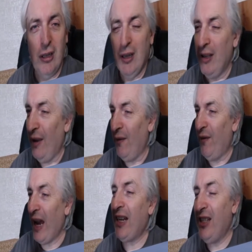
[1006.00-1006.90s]
The
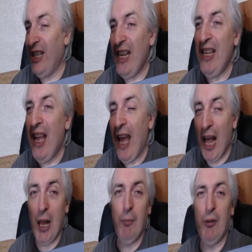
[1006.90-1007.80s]
vaccine
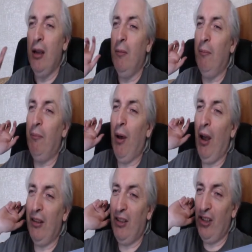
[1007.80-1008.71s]
helps, but
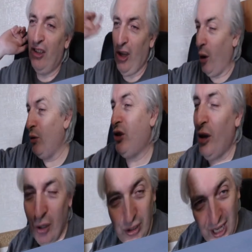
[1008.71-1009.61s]

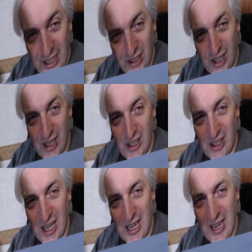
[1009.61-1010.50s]
social
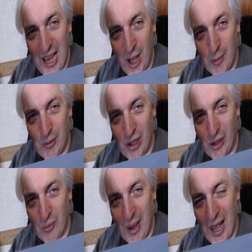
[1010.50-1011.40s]
distancing helps as
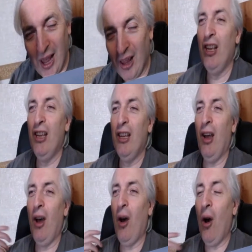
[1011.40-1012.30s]
well.
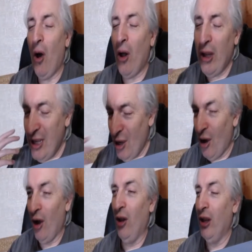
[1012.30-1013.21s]
All in
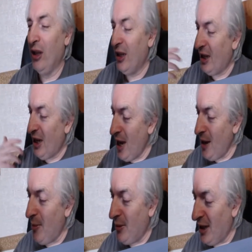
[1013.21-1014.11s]
all, keep
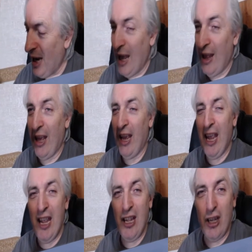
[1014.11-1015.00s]
them together
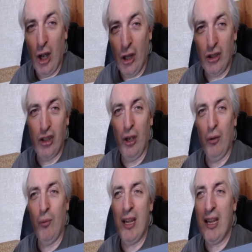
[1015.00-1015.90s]
in concert.
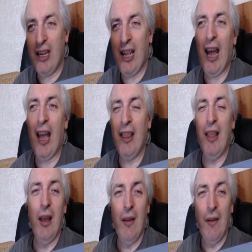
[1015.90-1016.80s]
We can
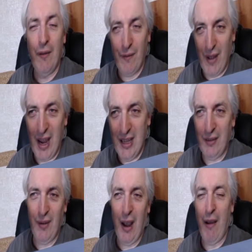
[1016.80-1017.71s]
fight this
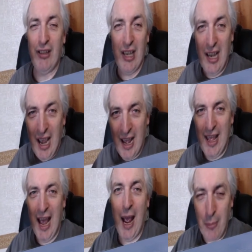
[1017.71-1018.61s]
virus and
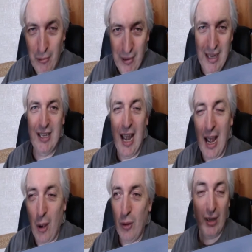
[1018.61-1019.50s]
hammer it
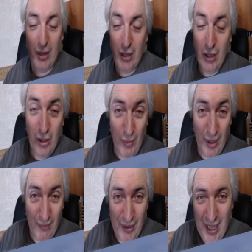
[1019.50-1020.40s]
down. Well,
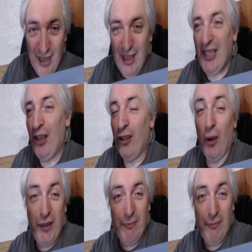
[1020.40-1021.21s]
let's see. That's it on COVID.